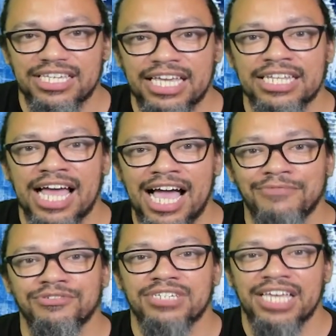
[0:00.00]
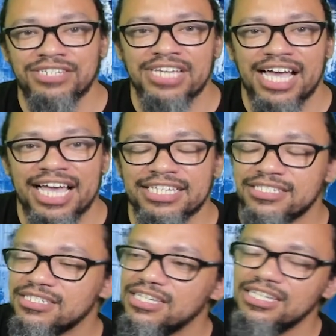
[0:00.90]
And I will catch you
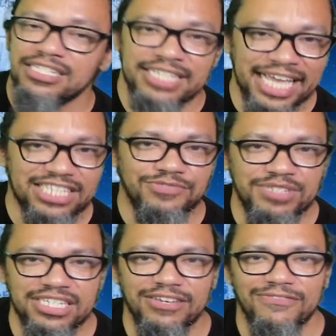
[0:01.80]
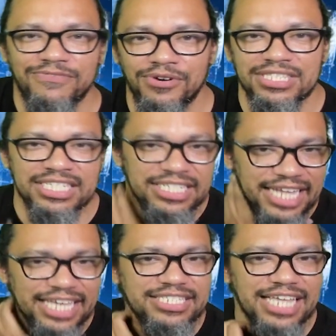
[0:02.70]
guys next week for the
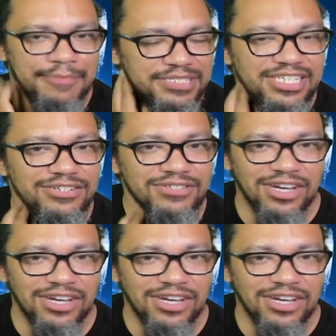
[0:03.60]
next episode.